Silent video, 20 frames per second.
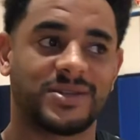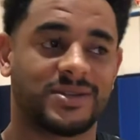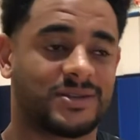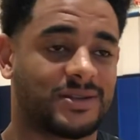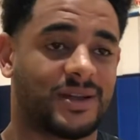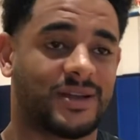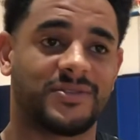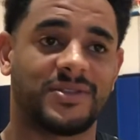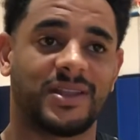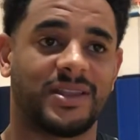
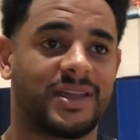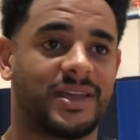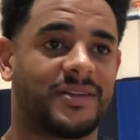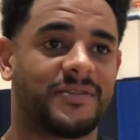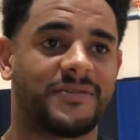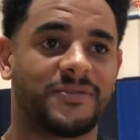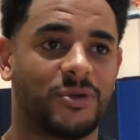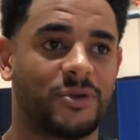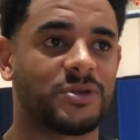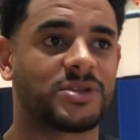I've done that a
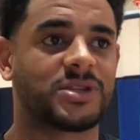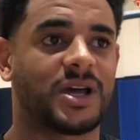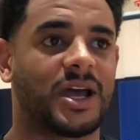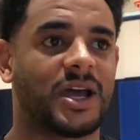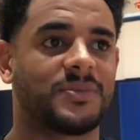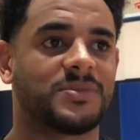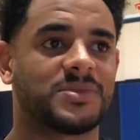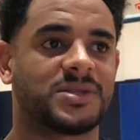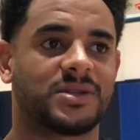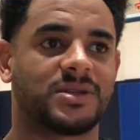few
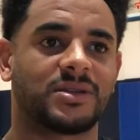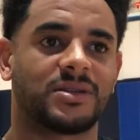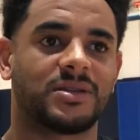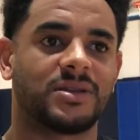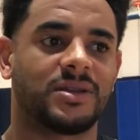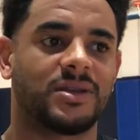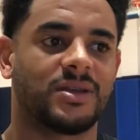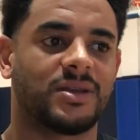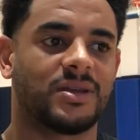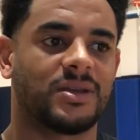times, and
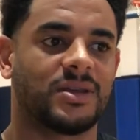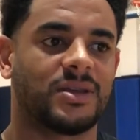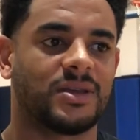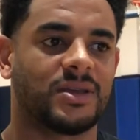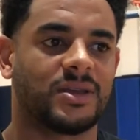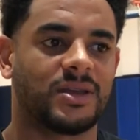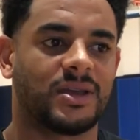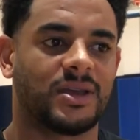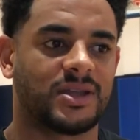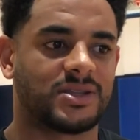
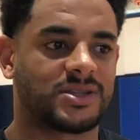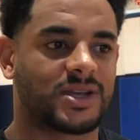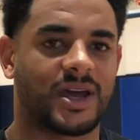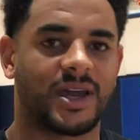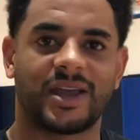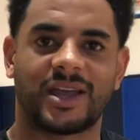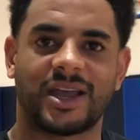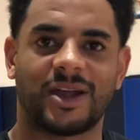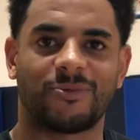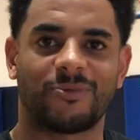it's kind
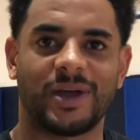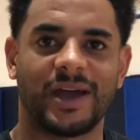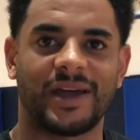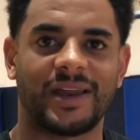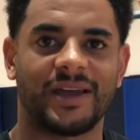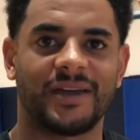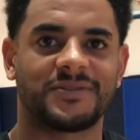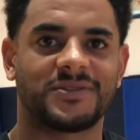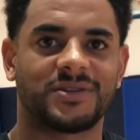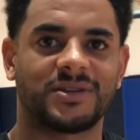of come right
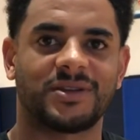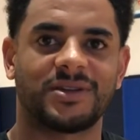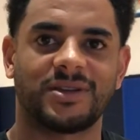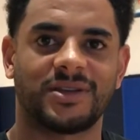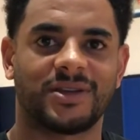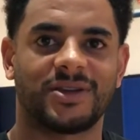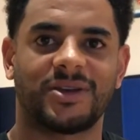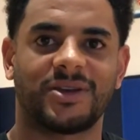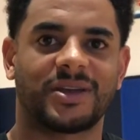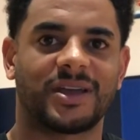after,
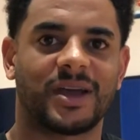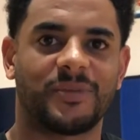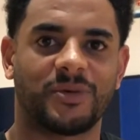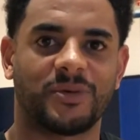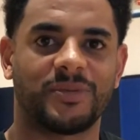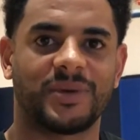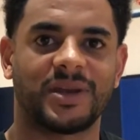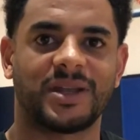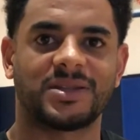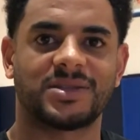a couple
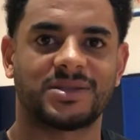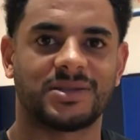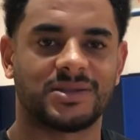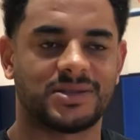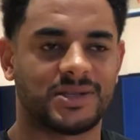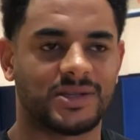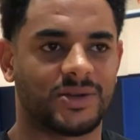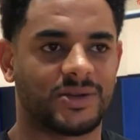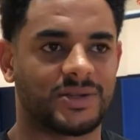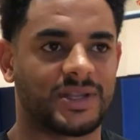minutes and
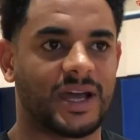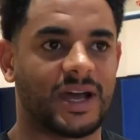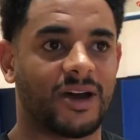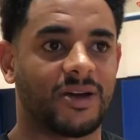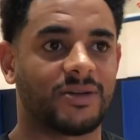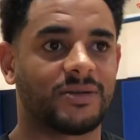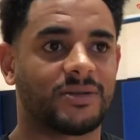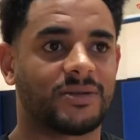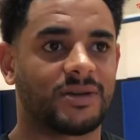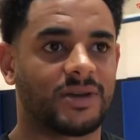settled
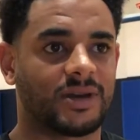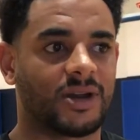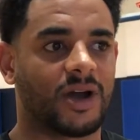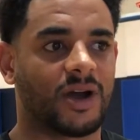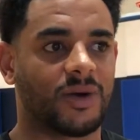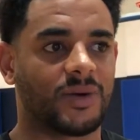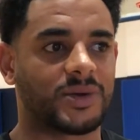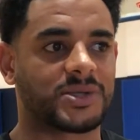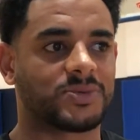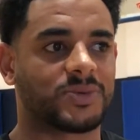down. I
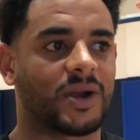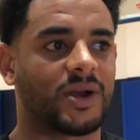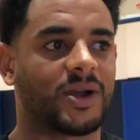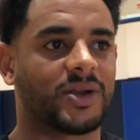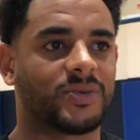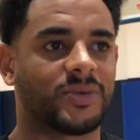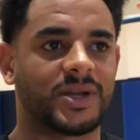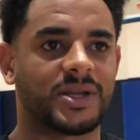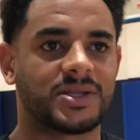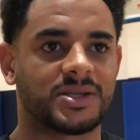was
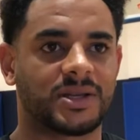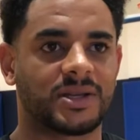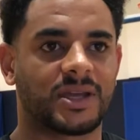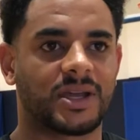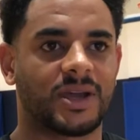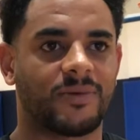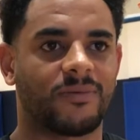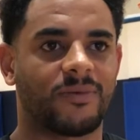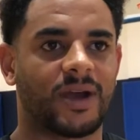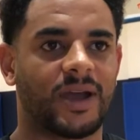worried when it didn't
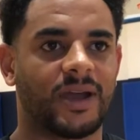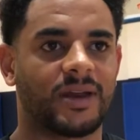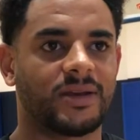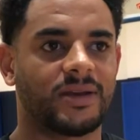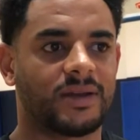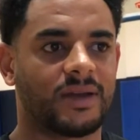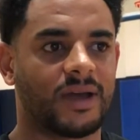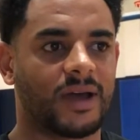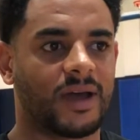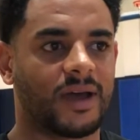come right,
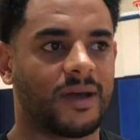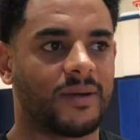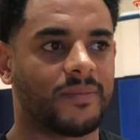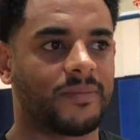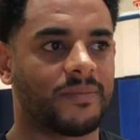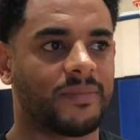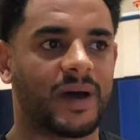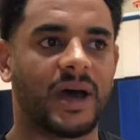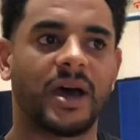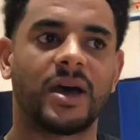
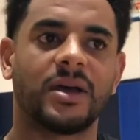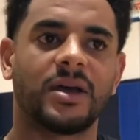but